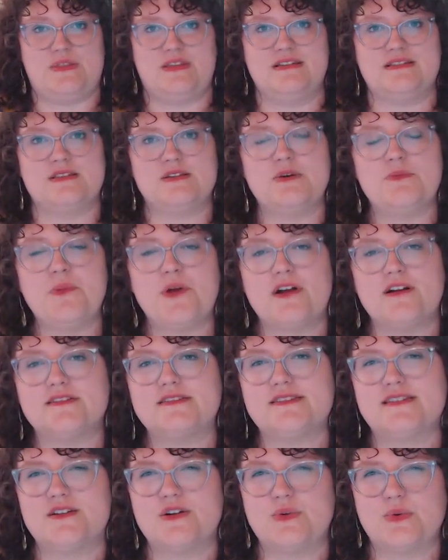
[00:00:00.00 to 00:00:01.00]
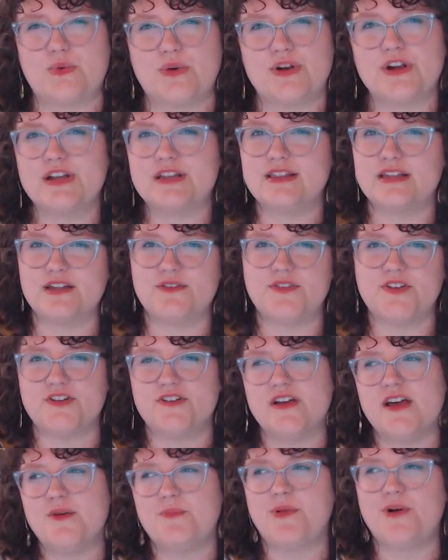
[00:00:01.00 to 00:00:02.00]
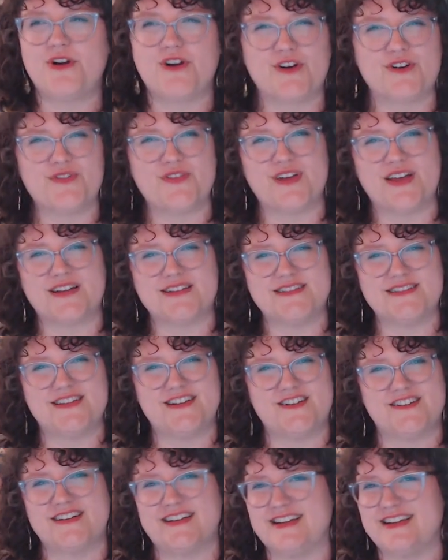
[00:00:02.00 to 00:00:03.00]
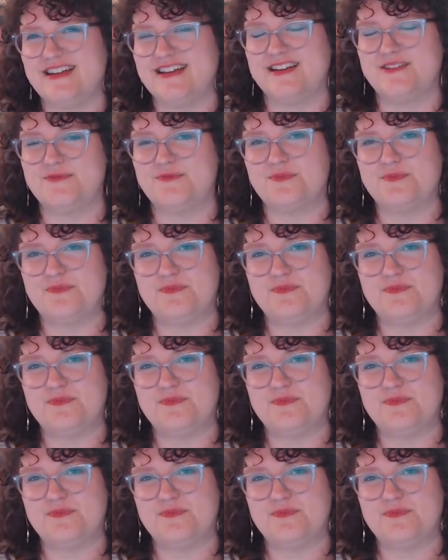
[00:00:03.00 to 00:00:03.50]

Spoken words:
these little parts that are worried that if you're not perfect, you're going to